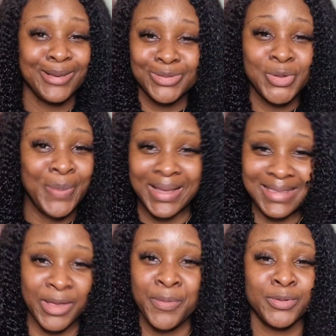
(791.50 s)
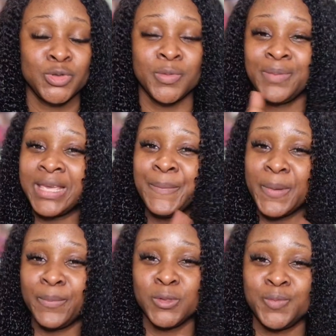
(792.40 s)
Do better. You people should be picking
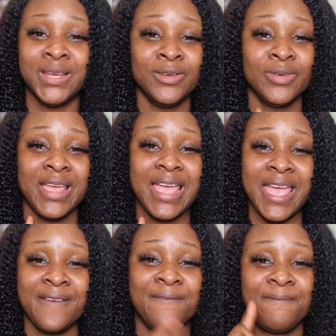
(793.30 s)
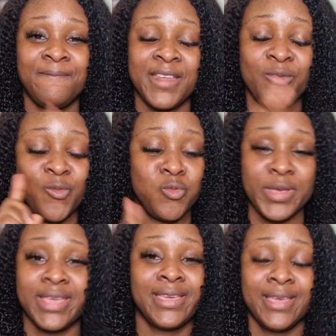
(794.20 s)
people's bin every
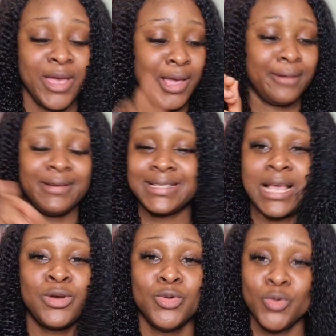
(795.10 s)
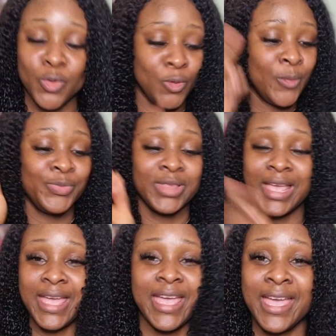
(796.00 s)
week. Recycle,
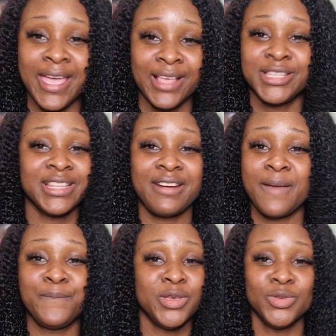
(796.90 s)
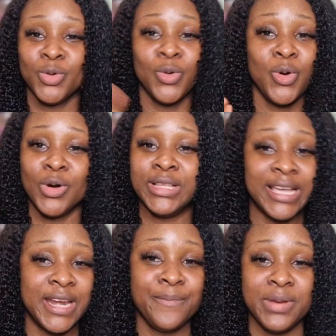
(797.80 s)
General bin or the
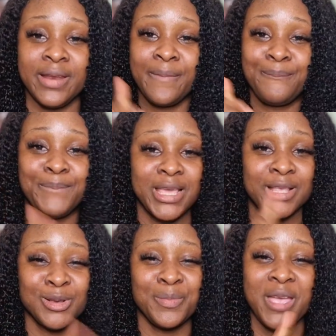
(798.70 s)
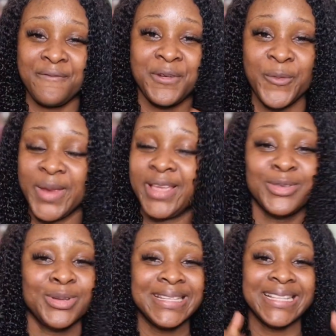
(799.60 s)
green bin, pick it up every week.
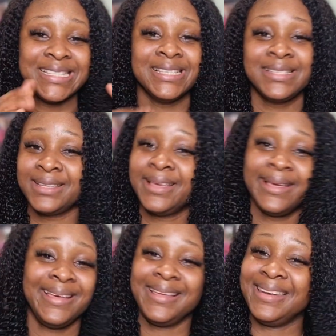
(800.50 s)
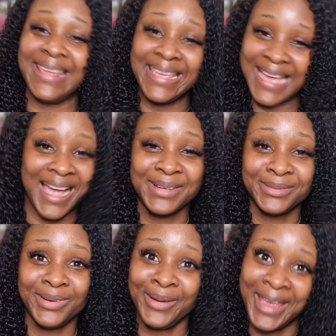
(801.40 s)
Don't let it linger.
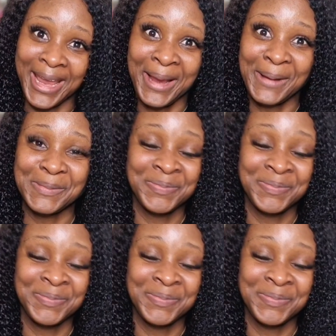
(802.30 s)
Okay.